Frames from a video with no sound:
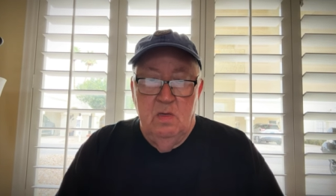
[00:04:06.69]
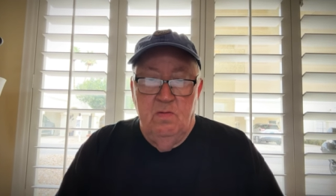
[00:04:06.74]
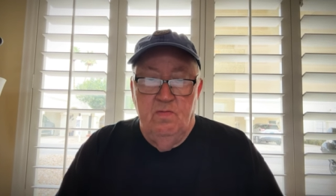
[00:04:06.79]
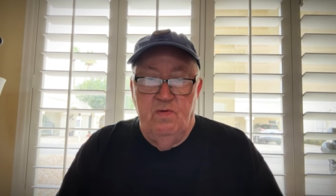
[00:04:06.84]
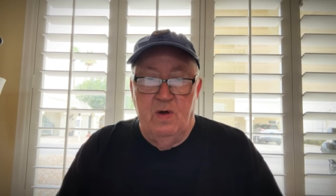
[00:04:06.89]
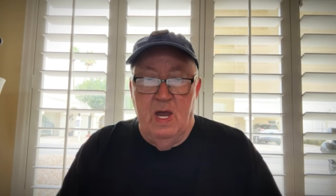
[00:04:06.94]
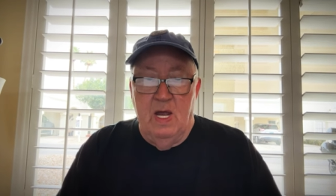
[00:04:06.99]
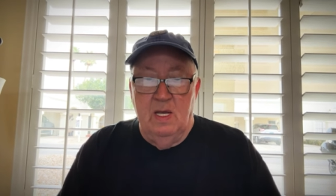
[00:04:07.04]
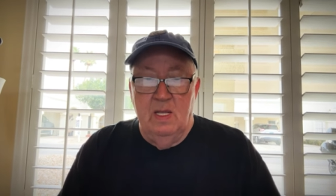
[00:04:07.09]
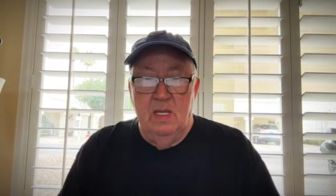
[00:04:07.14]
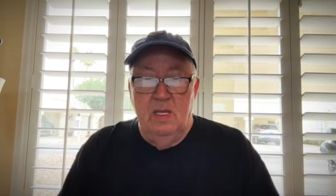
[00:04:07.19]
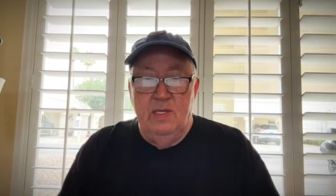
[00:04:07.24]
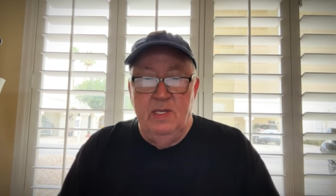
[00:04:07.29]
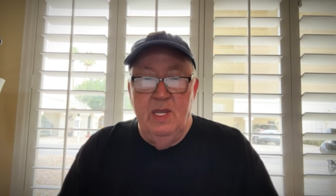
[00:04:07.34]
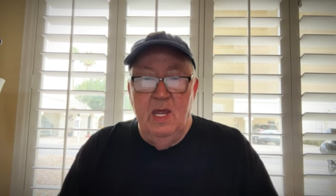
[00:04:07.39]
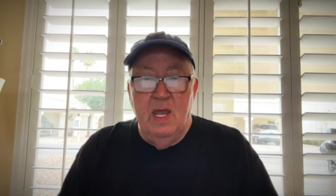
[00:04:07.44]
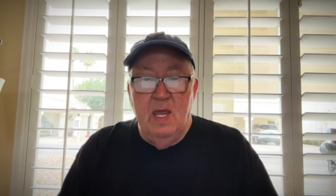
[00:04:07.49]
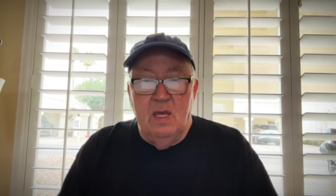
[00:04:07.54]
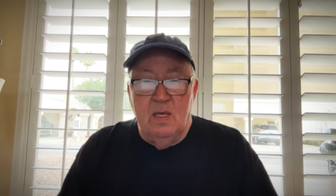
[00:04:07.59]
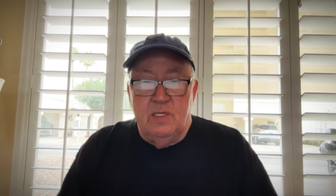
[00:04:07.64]
Violent
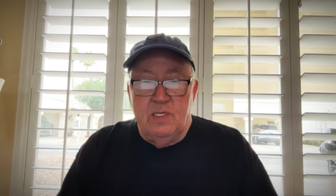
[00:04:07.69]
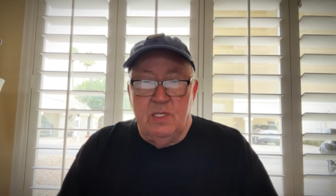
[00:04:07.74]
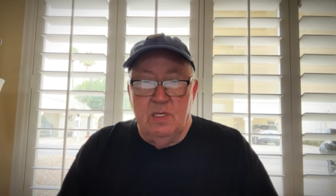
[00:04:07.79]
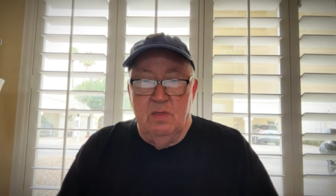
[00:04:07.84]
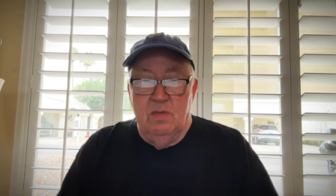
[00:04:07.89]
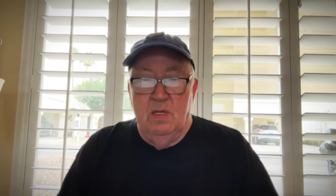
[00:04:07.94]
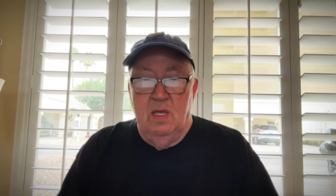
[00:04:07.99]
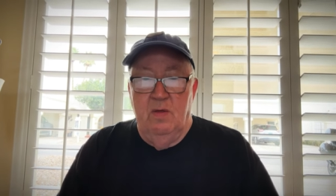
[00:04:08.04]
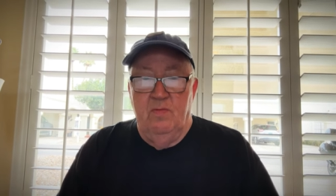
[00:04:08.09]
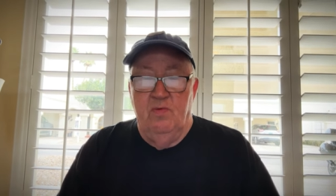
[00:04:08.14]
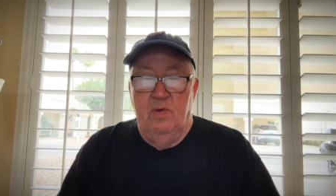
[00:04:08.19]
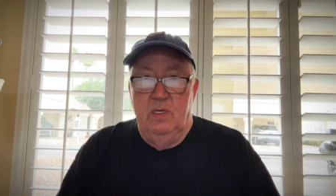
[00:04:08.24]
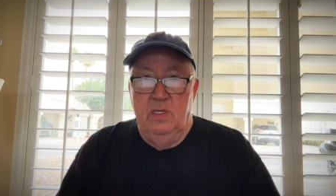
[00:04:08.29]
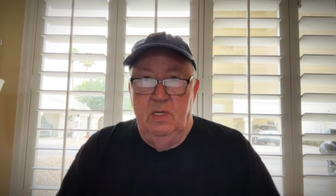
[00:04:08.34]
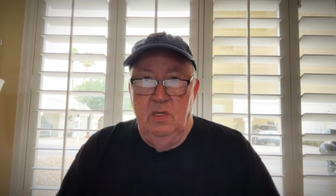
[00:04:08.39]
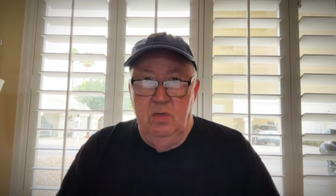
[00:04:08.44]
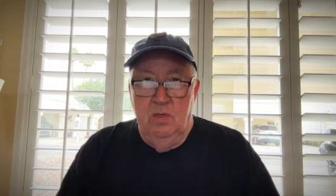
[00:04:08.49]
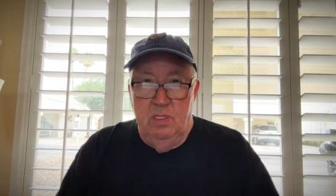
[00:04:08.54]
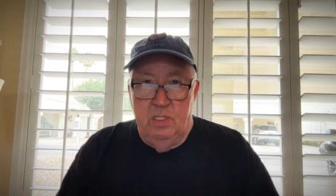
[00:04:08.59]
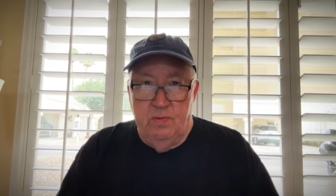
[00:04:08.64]
deaths have
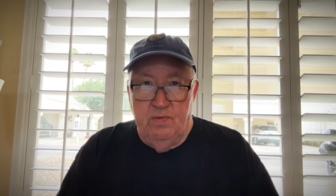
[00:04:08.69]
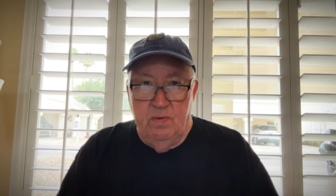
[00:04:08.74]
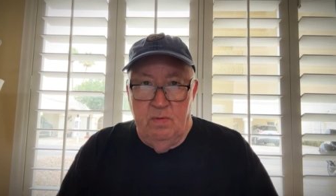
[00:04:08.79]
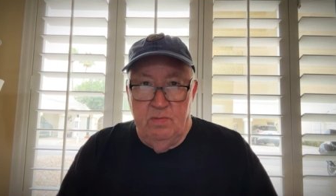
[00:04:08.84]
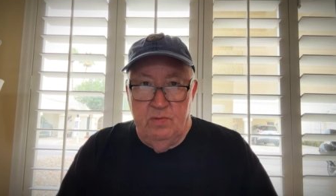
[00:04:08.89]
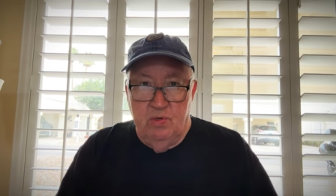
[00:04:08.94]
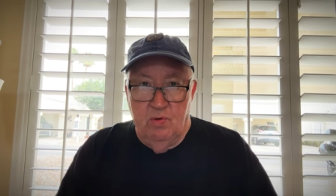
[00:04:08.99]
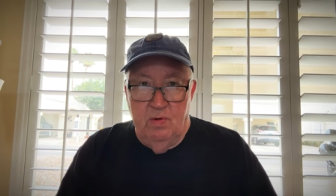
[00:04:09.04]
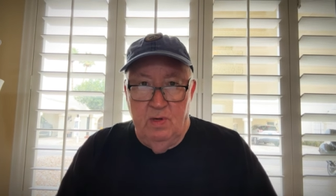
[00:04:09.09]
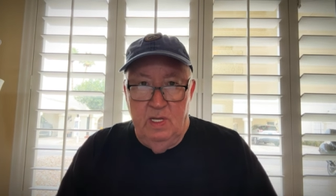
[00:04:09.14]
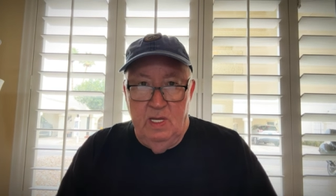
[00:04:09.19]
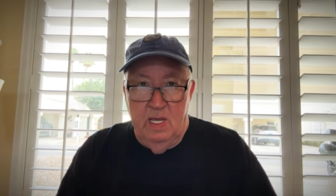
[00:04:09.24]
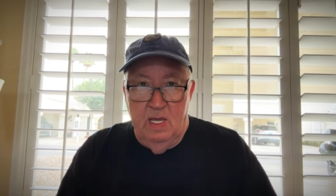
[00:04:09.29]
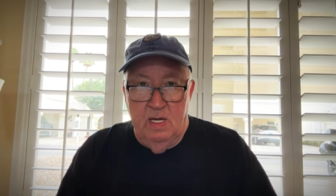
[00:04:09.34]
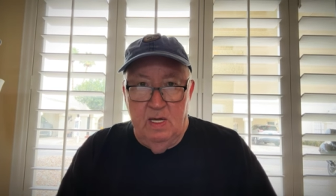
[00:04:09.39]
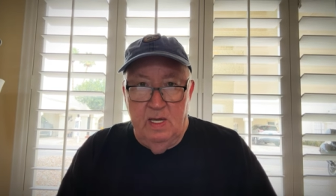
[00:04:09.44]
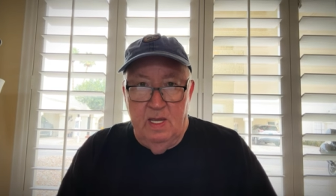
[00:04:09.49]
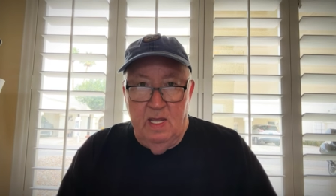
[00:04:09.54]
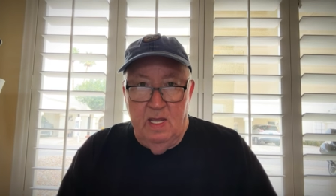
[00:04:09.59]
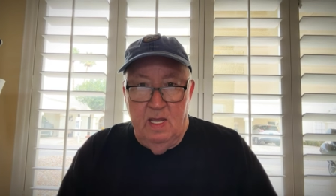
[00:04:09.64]
reduced from 28
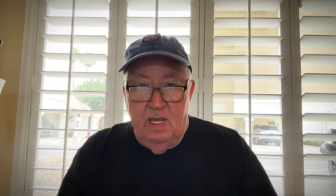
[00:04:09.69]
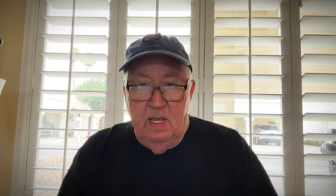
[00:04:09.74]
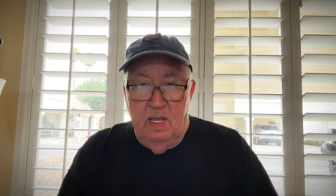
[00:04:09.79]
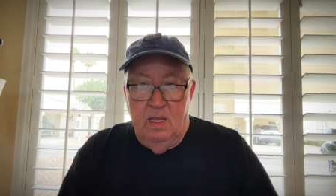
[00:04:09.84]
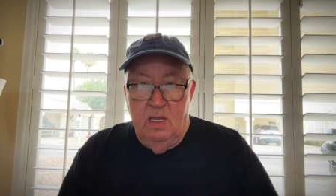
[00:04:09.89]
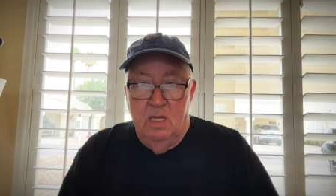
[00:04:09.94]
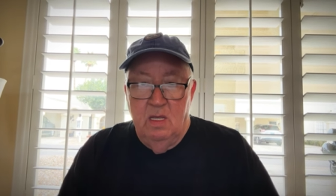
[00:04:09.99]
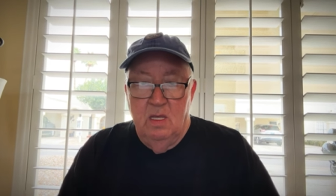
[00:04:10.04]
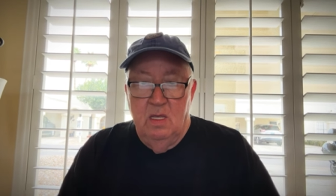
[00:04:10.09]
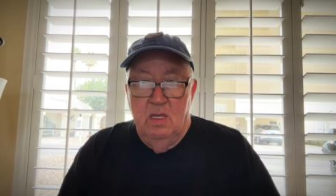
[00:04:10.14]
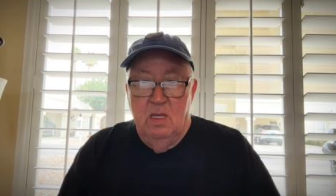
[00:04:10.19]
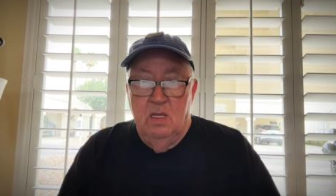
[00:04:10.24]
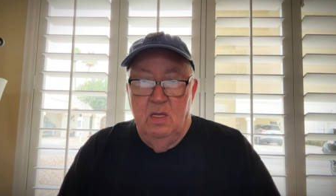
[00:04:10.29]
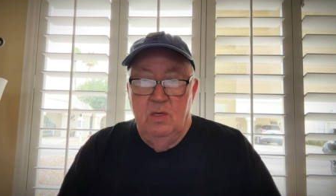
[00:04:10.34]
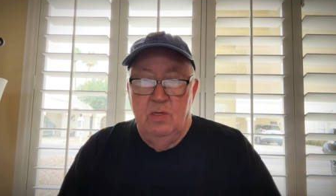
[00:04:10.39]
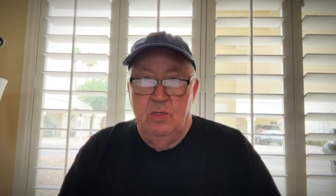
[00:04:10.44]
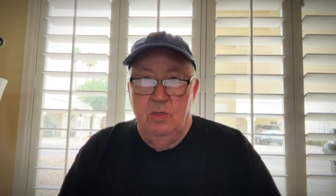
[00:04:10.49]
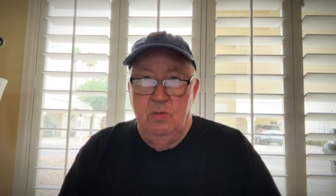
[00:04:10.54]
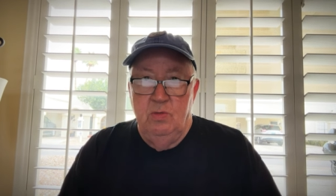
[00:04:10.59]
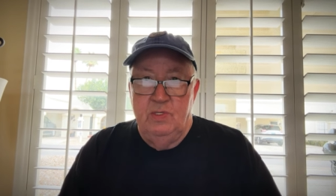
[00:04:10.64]
a day
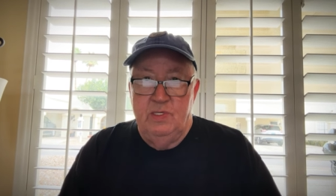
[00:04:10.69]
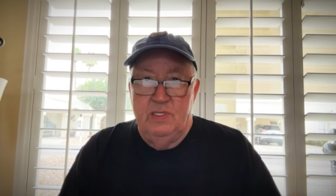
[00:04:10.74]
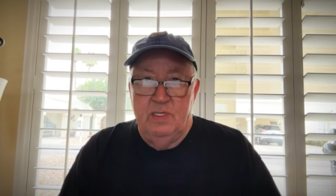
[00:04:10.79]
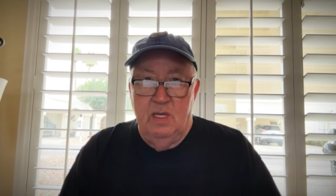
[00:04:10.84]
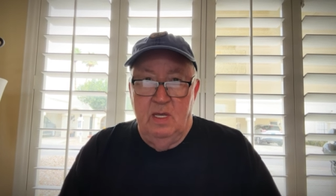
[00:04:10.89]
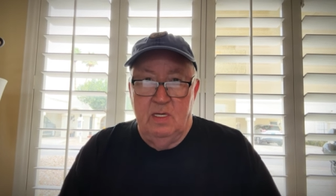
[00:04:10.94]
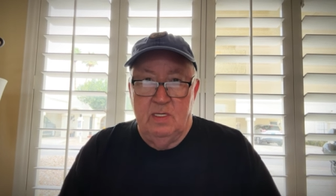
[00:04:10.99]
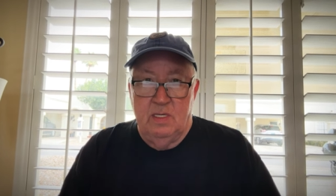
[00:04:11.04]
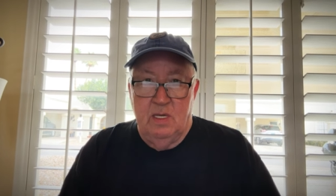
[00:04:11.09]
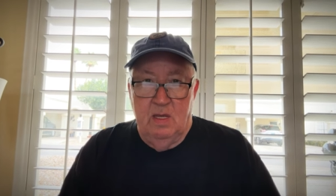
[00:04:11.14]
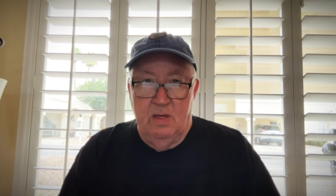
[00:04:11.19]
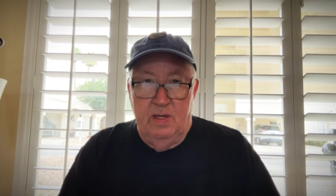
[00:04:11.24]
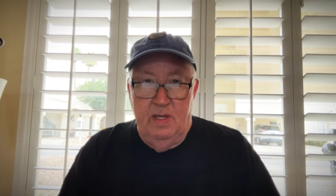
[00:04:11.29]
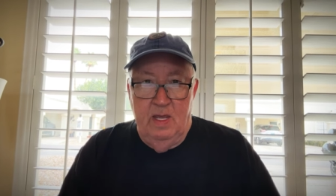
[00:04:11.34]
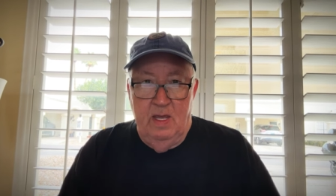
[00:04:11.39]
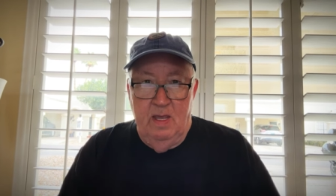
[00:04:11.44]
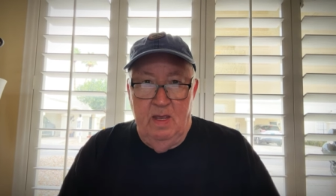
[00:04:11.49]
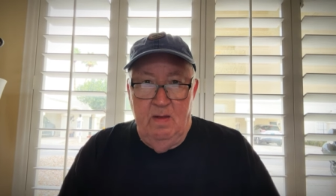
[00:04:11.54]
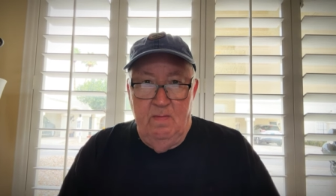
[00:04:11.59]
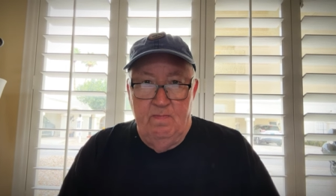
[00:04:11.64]
to 6 a
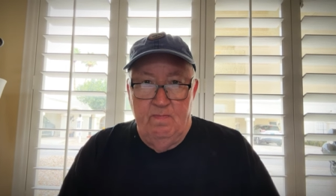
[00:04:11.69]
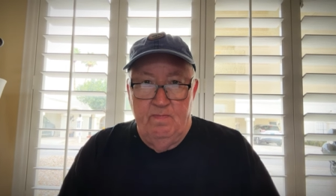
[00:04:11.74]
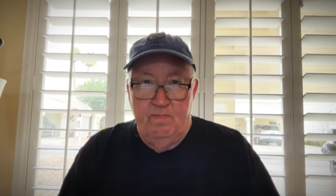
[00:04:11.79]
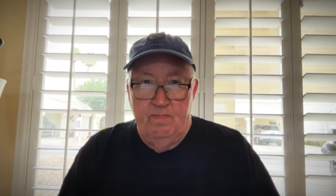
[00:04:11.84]
day.